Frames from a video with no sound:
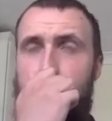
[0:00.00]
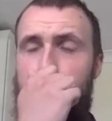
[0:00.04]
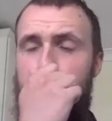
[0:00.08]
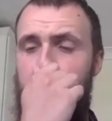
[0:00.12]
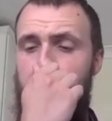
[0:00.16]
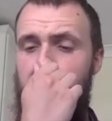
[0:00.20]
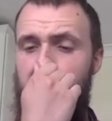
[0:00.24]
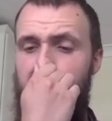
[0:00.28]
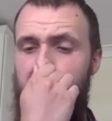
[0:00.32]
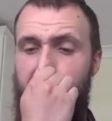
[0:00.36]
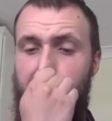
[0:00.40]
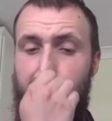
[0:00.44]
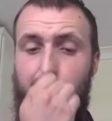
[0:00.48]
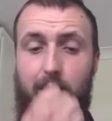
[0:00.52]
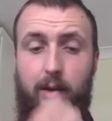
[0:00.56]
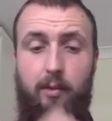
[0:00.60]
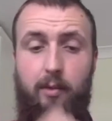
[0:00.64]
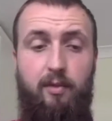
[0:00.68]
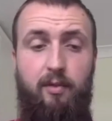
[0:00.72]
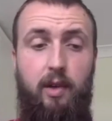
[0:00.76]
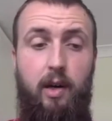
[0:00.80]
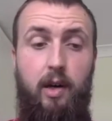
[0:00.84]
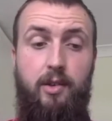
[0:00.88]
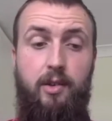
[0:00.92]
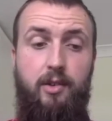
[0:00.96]
good for
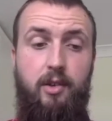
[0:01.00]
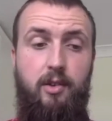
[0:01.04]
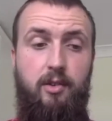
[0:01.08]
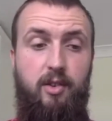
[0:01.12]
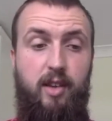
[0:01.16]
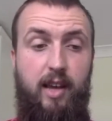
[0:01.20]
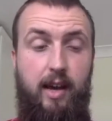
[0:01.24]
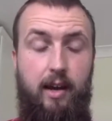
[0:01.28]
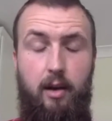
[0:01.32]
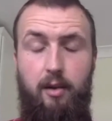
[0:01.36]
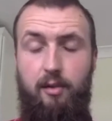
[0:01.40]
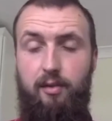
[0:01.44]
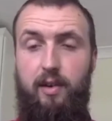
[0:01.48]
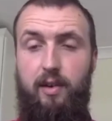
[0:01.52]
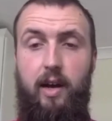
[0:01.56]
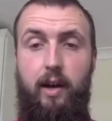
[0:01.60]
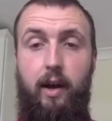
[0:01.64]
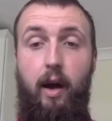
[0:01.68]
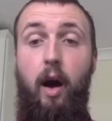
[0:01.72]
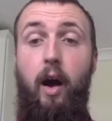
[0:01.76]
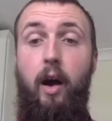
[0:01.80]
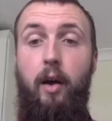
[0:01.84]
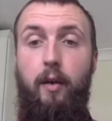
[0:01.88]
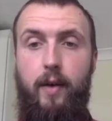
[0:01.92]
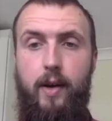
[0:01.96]
dragonflies is yellow flag
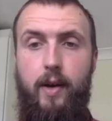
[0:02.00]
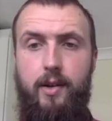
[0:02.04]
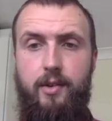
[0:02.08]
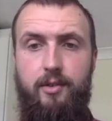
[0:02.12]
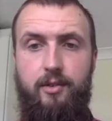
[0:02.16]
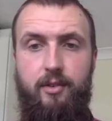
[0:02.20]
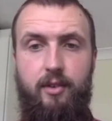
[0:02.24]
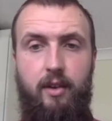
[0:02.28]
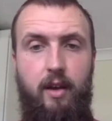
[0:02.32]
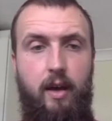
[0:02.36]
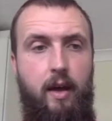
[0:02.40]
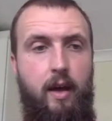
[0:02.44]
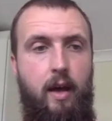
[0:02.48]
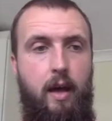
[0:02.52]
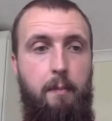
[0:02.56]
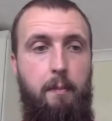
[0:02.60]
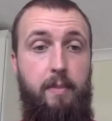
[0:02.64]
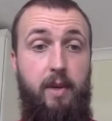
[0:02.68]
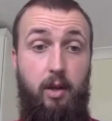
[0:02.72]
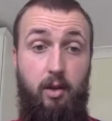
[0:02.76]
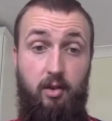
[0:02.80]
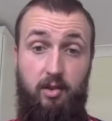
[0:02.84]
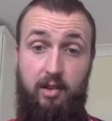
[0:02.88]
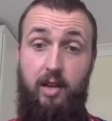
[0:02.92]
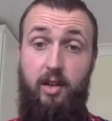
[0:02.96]
iris,
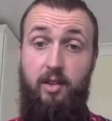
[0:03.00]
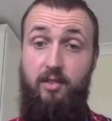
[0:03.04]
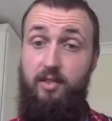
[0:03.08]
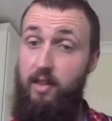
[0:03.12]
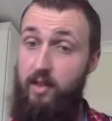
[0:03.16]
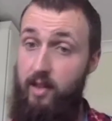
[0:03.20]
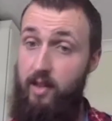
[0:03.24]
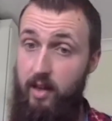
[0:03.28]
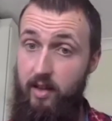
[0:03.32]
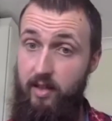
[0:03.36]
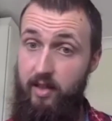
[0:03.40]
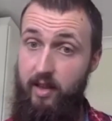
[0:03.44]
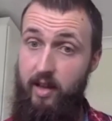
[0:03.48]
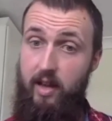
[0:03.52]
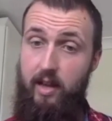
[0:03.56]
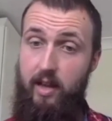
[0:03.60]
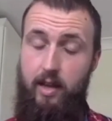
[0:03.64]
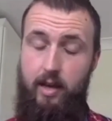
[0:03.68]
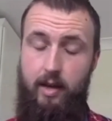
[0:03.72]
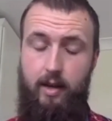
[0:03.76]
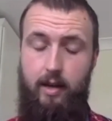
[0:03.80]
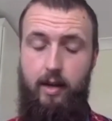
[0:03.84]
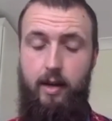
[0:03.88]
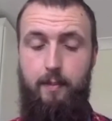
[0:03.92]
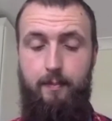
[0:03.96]
because, like you say,
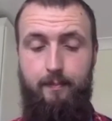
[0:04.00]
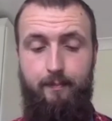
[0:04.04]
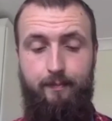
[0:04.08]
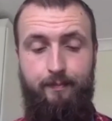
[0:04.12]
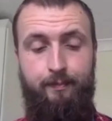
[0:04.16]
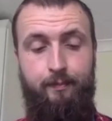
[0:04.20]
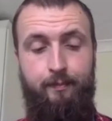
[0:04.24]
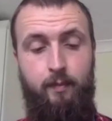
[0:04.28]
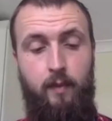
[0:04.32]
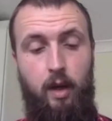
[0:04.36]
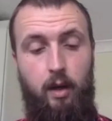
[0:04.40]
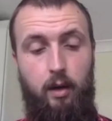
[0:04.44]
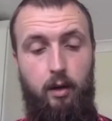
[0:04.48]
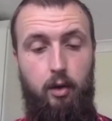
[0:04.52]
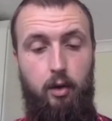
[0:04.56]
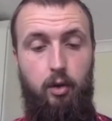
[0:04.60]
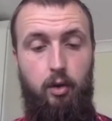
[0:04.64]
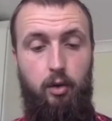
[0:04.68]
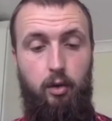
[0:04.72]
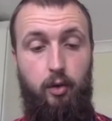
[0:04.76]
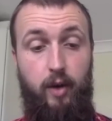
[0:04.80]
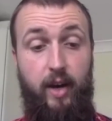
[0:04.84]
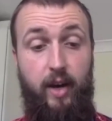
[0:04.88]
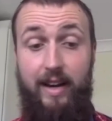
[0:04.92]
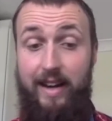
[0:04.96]
they
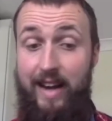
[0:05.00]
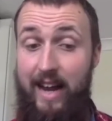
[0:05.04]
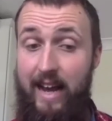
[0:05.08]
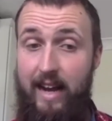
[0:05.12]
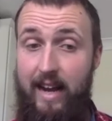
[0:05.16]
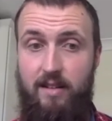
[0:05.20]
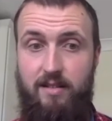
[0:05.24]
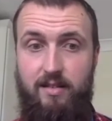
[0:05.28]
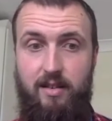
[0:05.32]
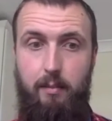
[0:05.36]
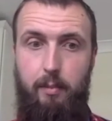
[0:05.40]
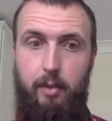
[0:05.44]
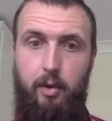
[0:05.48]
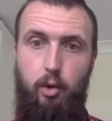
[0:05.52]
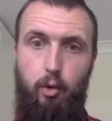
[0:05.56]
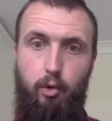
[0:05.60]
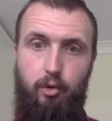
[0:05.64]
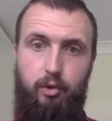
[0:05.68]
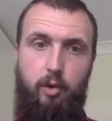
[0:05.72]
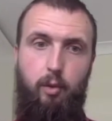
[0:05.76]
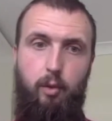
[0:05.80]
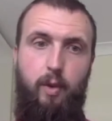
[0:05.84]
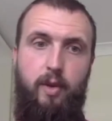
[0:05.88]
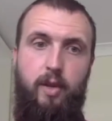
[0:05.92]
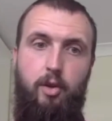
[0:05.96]
create nectar, but
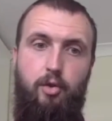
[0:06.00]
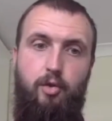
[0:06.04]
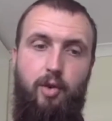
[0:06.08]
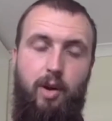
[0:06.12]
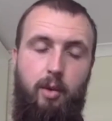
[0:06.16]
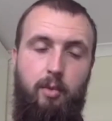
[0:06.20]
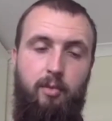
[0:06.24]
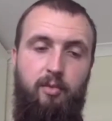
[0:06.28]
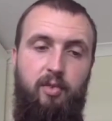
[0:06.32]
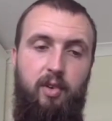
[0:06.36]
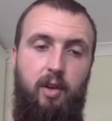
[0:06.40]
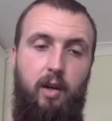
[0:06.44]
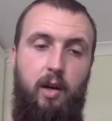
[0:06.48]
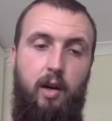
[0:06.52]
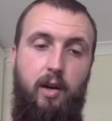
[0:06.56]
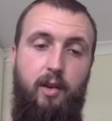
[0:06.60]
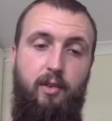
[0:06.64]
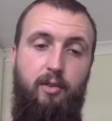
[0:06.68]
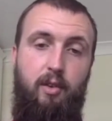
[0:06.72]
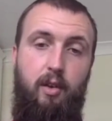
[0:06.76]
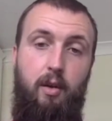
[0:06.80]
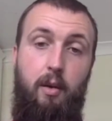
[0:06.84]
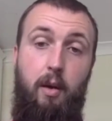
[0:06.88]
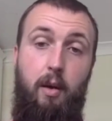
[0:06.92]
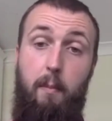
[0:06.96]
also when the
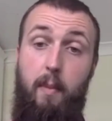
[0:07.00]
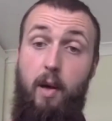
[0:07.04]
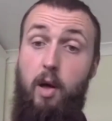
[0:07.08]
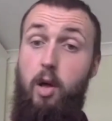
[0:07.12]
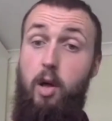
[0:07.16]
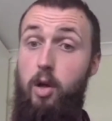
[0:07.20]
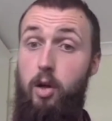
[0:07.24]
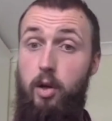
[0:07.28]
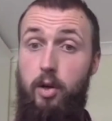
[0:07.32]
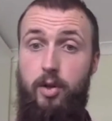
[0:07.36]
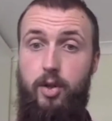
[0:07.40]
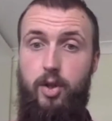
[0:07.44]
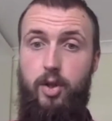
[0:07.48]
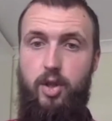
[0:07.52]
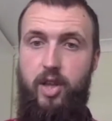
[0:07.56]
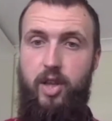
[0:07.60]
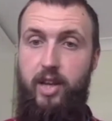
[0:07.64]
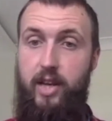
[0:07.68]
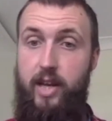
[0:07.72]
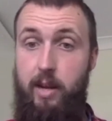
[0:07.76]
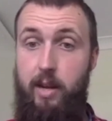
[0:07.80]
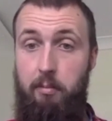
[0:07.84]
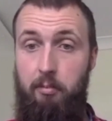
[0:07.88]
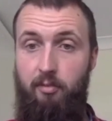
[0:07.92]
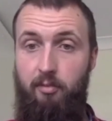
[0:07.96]
dragonflies emerge, the
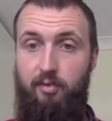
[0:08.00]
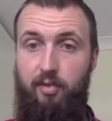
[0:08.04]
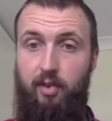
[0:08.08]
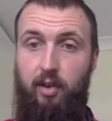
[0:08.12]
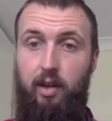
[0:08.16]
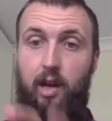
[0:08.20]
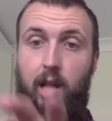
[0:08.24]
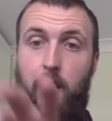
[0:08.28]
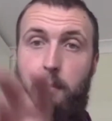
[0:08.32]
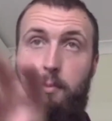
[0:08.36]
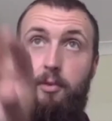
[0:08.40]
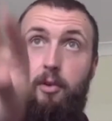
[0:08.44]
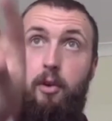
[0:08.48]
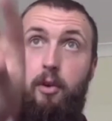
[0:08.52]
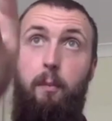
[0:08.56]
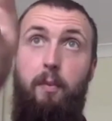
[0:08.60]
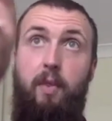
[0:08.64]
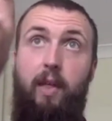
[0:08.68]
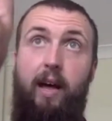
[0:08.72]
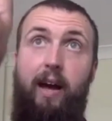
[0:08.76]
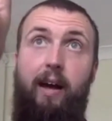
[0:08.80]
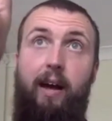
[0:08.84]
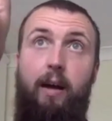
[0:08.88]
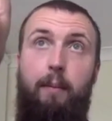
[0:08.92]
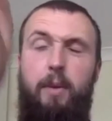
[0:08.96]
nymph climbs up
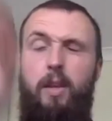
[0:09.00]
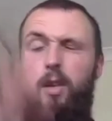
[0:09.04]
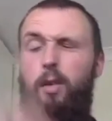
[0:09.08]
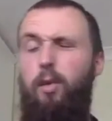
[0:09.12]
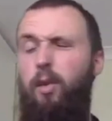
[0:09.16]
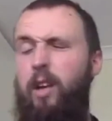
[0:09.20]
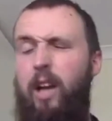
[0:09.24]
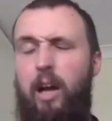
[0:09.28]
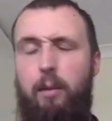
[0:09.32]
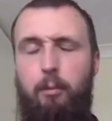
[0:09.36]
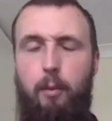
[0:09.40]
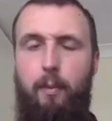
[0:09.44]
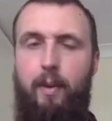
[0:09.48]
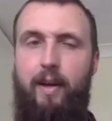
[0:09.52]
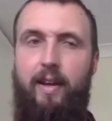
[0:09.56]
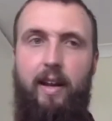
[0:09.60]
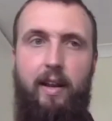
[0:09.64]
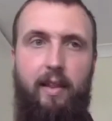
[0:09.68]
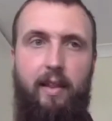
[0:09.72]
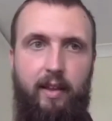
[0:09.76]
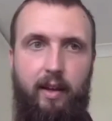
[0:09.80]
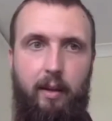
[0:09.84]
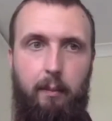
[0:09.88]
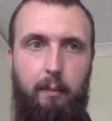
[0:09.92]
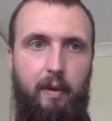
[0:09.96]
that. I mean, they'll climb up
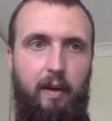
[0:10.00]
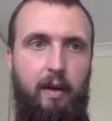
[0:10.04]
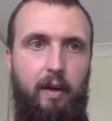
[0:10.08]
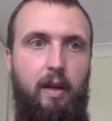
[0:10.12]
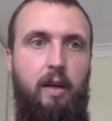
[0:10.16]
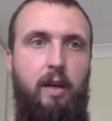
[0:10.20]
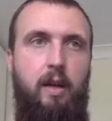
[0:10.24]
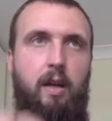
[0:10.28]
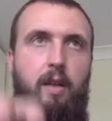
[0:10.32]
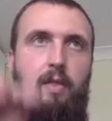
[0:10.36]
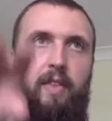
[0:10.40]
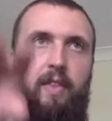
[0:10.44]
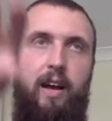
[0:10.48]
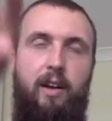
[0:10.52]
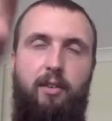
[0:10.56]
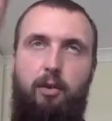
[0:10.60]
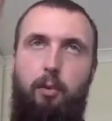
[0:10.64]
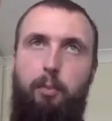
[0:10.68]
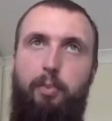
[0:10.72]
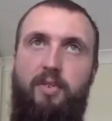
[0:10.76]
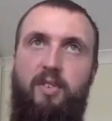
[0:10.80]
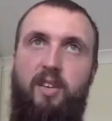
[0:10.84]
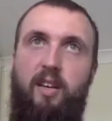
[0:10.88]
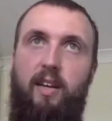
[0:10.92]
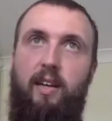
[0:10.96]
anything, but that's a
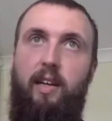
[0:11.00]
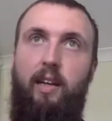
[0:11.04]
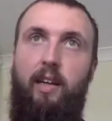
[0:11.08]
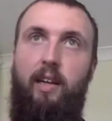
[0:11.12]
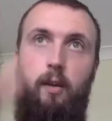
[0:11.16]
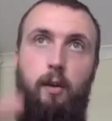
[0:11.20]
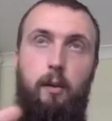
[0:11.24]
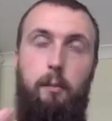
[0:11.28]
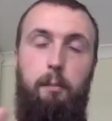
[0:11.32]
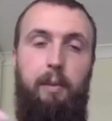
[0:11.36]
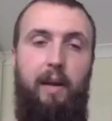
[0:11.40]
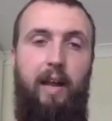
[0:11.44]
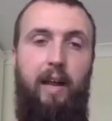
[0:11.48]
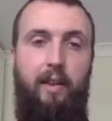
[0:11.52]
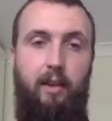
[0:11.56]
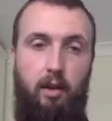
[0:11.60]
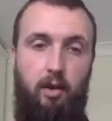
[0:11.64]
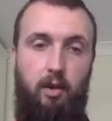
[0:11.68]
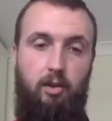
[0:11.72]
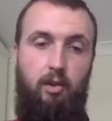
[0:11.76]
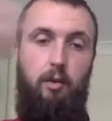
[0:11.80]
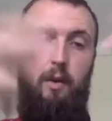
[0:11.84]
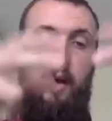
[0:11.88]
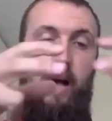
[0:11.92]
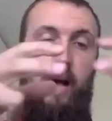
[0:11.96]
particularly good plant
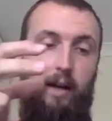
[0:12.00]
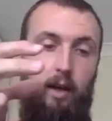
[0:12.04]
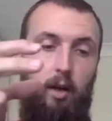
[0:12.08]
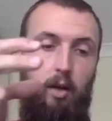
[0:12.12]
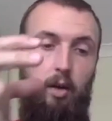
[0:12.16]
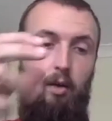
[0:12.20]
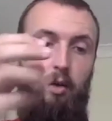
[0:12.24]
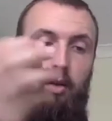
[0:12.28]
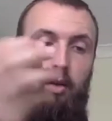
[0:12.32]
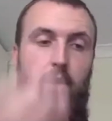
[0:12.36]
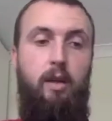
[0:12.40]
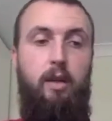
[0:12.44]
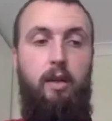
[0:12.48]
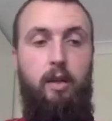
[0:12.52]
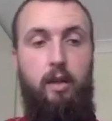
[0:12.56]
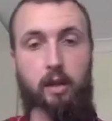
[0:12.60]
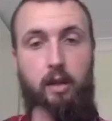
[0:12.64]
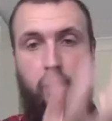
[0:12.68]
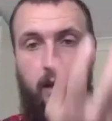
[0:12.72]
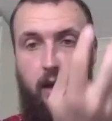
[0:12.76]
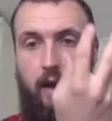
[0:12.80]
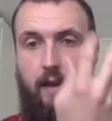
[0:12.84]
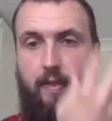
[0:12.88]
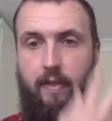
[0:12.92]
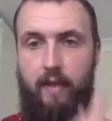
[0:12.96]
because they'll hang on
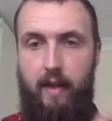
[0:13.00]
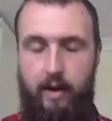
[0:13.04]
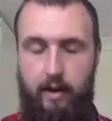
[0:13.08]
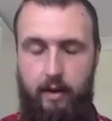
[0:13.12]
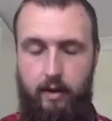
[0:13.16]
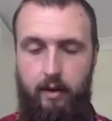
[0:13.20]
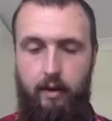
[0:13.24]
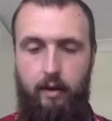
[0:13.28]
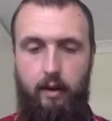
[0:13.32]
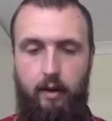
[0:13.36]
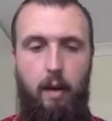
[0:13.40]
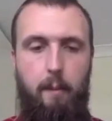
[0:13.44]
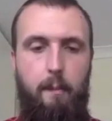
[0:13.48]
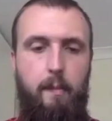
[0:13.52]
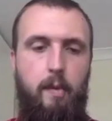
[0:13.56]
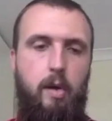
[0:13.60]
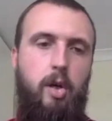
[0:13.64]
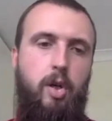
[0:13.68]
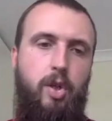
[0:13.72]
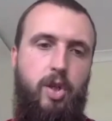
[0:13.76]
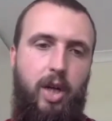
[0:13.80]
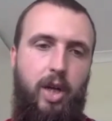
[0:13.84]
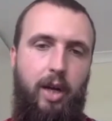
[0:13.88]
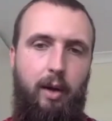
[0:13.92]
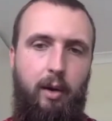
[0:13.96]
and then
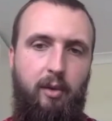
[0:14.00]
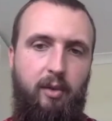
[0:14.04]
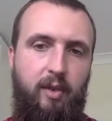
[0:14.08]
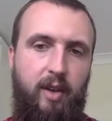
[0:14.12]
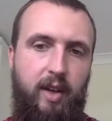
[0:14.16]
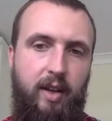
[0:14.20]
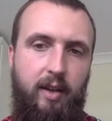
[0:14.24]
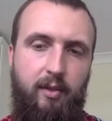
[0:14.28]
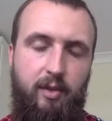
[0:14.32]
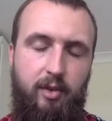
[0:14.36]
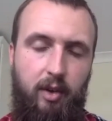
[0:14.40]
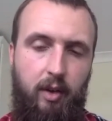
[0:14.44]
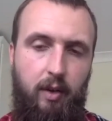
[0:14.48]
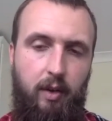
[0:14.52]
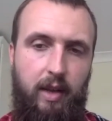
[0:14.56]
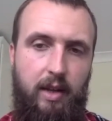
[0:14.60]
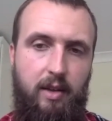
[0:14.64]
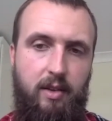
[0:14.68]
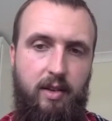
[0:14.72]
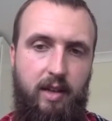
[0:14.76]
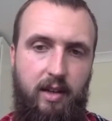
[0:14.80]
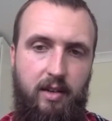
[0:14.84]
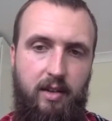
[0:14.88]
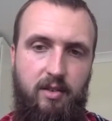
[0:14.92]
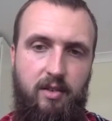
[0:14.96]
emerge out of it. So
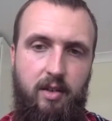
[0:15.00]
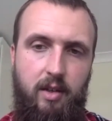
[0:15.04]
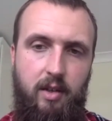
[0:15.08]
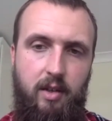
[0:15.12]
that's another.